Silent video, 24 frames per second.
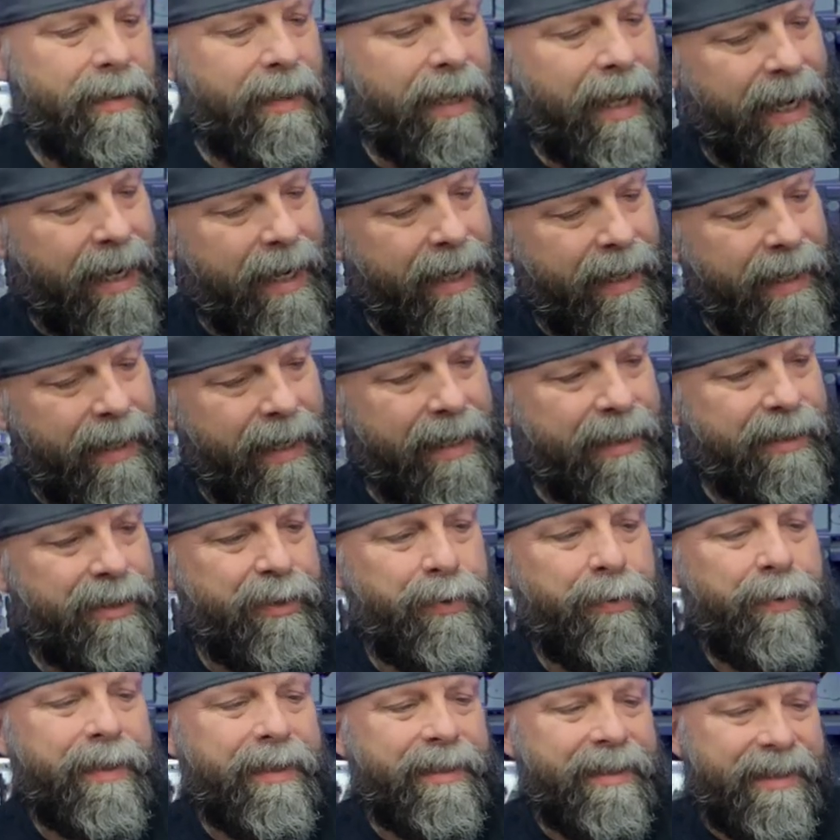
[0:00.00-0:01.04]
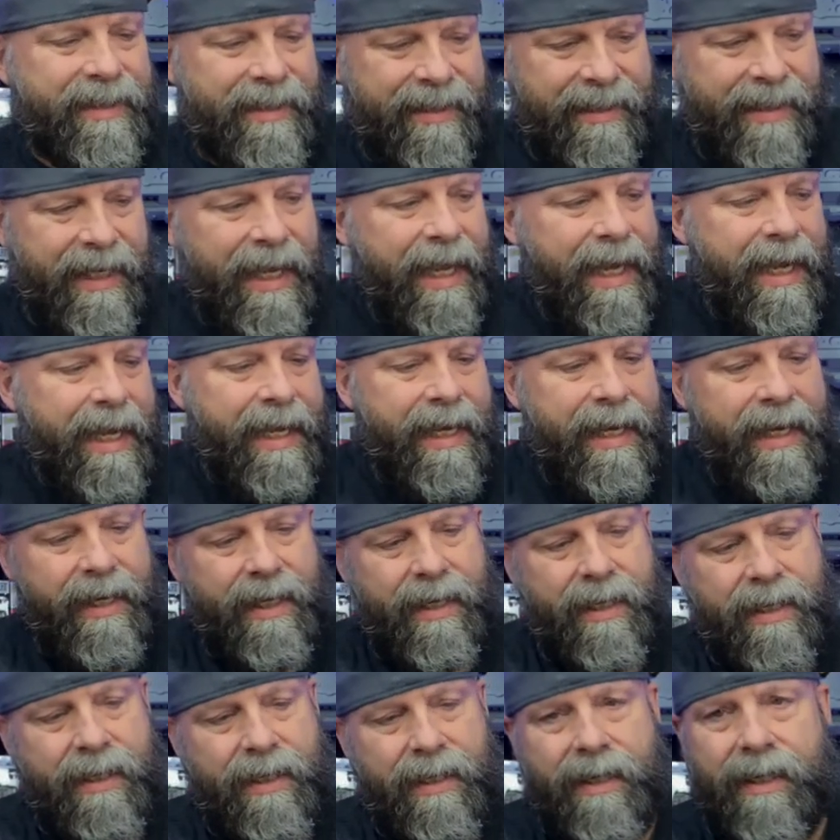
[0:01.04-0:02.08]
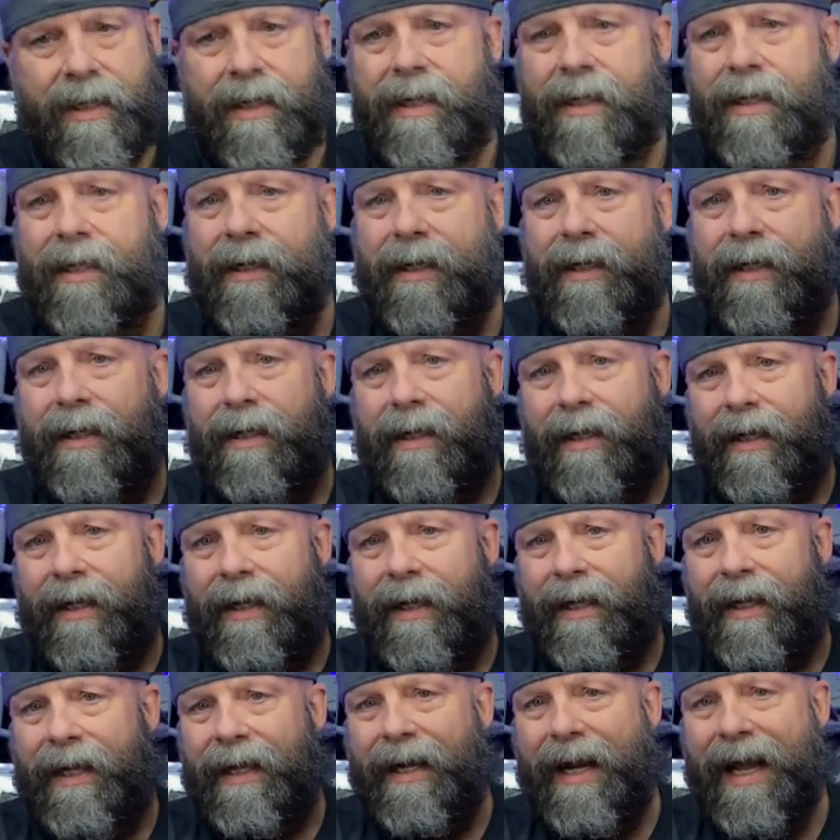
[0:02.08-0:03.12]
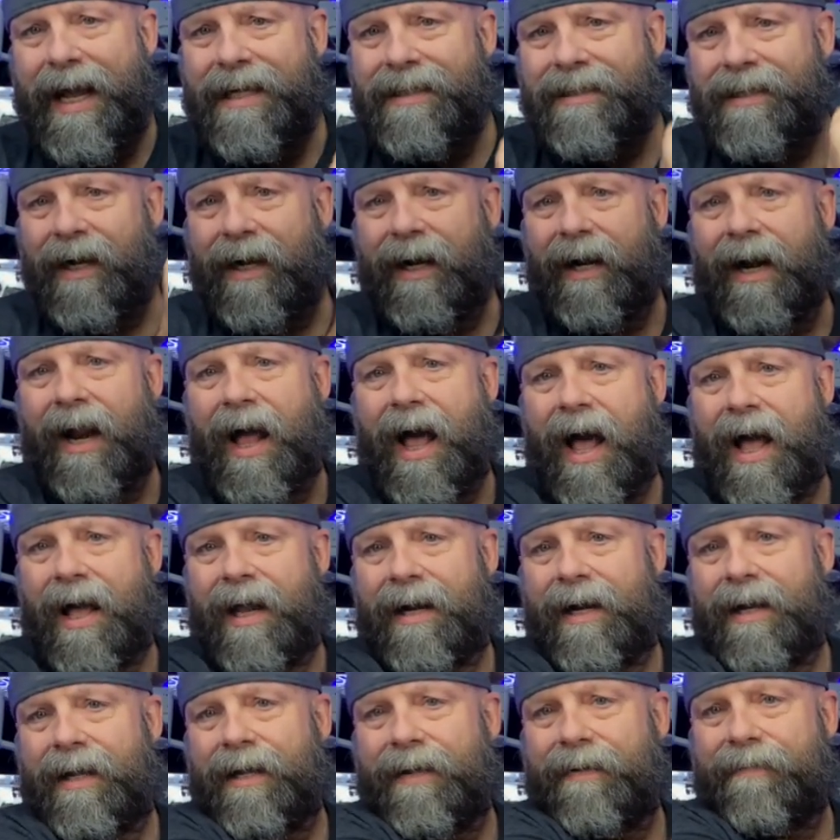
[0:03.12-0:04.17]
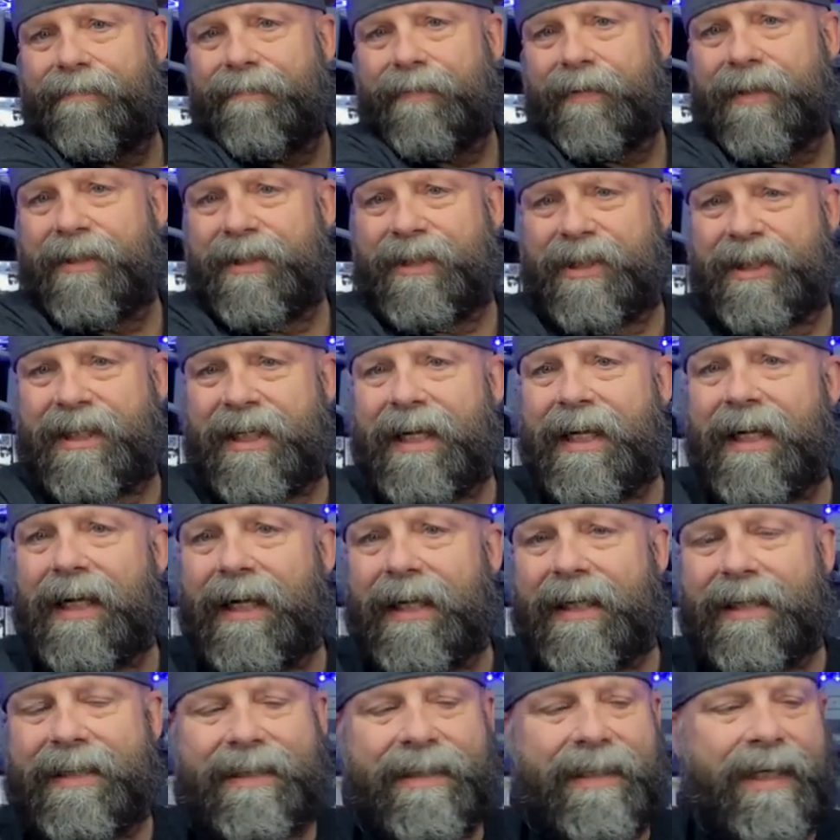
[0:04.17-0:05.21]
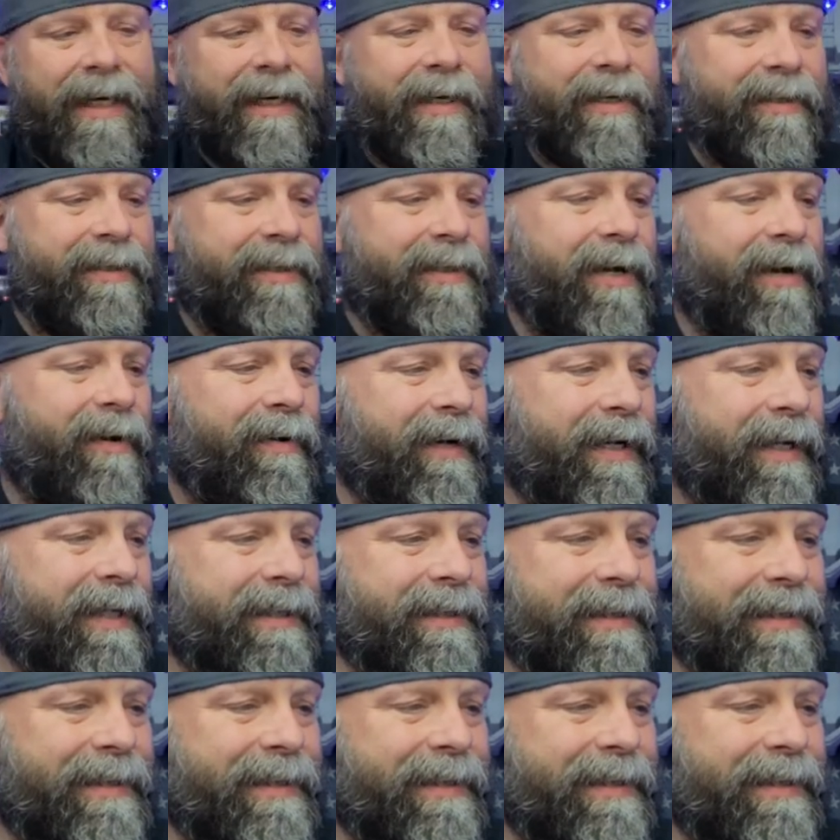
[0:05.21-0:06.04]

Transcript: And as you can see, it has a lot of Fragile stickers on it.